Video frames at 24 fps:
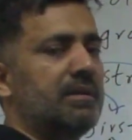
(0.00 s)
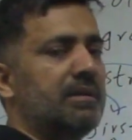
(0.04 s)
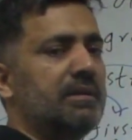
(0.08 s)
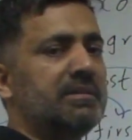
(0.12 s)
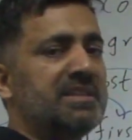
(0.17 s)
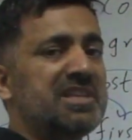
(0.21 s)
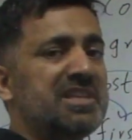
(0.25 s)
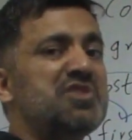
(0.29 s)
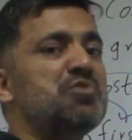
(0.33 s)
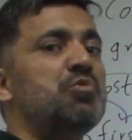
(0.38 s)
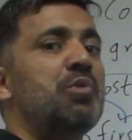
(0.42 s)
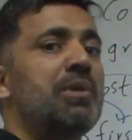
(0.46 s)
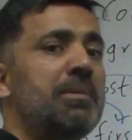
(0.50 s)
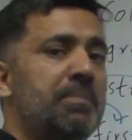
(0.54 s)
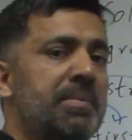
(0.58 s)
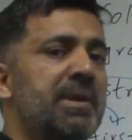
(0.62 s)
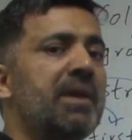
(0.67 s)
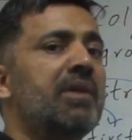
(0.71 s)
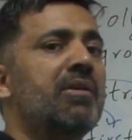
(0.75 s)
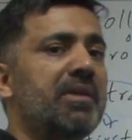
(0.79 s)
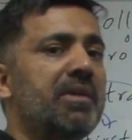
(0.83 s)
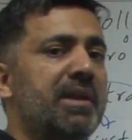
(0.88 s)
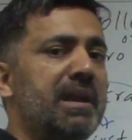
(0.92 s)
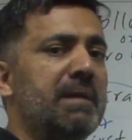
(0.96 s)
this will be
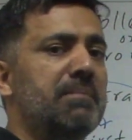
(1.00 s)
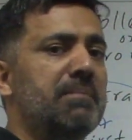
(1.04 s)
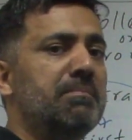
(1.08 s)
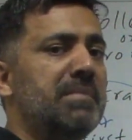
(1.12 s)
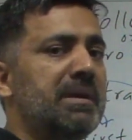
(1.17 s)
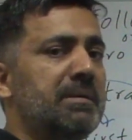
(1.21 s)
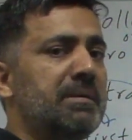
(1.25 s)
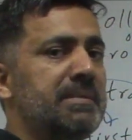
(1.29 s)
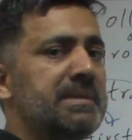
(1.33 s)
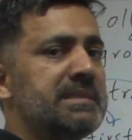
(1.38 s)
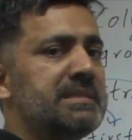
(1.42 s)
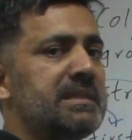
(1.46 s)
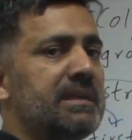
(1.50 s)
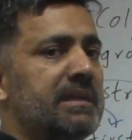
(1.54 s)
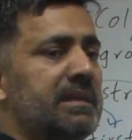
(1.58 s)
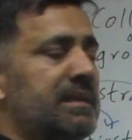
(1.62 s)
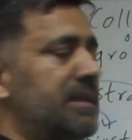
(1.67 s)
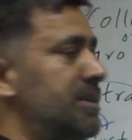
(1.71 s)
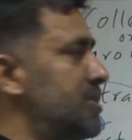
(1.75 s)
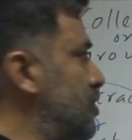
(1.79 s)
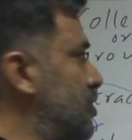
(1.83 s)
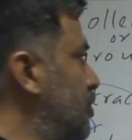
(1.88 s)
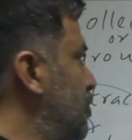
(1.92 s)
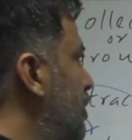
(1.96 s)
our number basically.
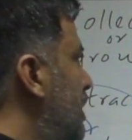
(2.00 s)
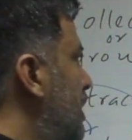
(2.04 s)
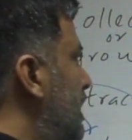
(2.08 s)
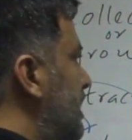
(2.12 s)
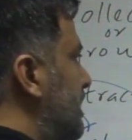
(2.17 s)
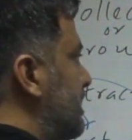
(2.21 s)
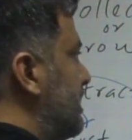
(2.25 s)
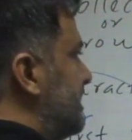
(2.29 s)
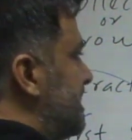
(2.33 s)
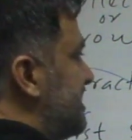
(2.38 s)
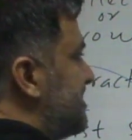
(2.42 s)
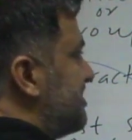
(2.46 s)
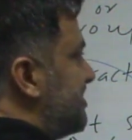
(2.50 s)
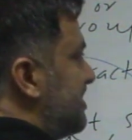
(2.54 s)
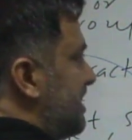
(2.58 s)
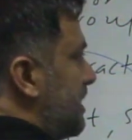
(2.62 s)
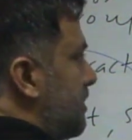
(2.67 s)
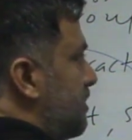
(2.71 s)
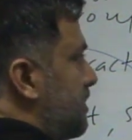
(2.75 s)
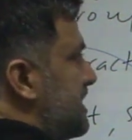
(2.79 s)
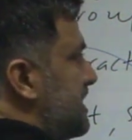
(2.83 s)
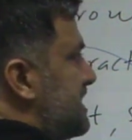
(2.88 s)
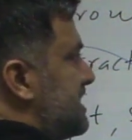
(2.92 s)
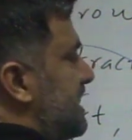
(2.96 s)
So this
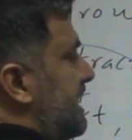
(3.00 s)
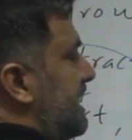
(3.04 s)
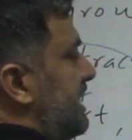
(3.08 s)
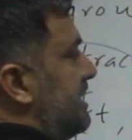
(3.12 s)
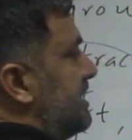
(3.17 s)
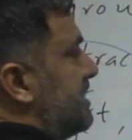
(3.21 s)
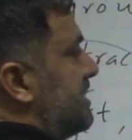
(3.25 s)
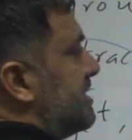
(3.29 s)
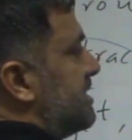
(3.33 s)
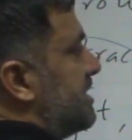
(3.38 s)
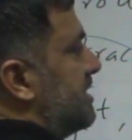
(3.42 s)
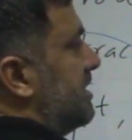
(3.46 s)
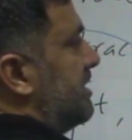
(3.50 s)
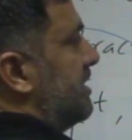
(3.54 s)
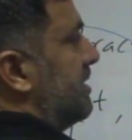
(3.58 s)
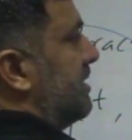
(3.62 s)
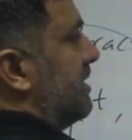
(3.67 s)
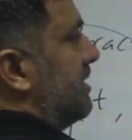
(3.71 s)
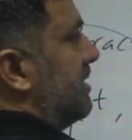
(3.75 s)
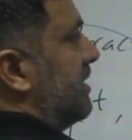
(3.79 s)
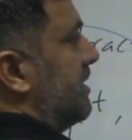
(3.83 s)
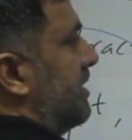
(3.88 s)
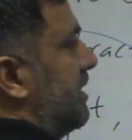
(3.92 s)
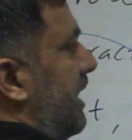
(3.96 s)
represents
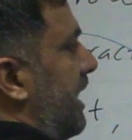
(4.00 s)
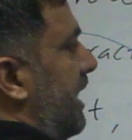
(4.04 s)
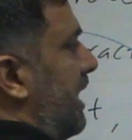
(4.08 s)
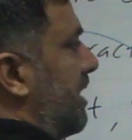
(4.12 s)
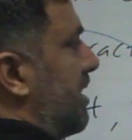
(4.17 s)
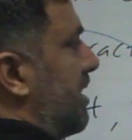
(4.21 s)
a